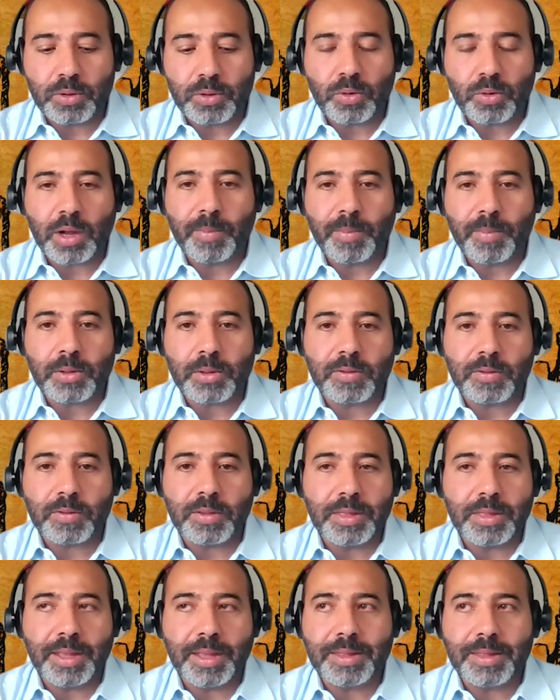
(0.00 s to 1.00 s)
talk about
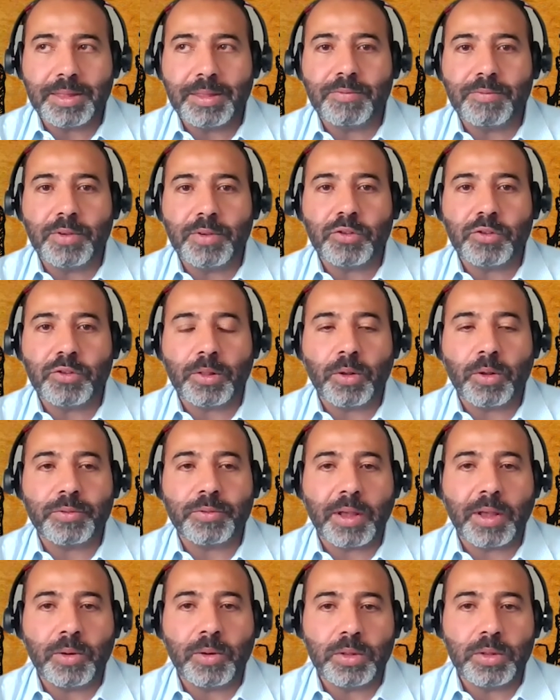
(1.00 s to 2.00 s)
the vision of
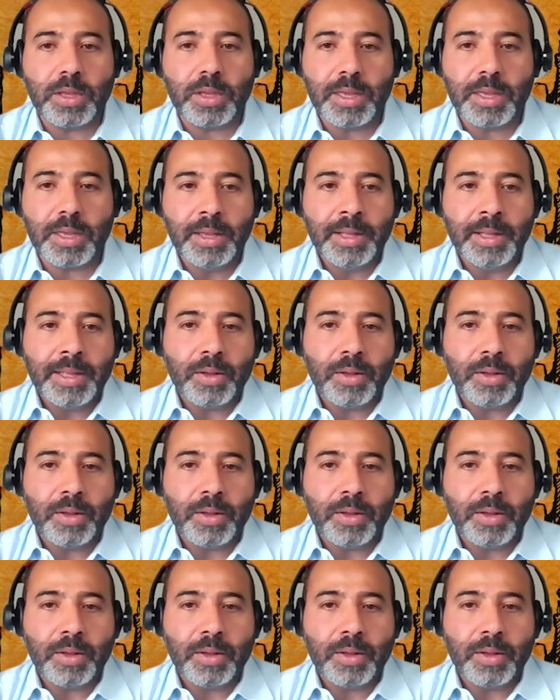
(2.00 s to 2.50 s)
Saudi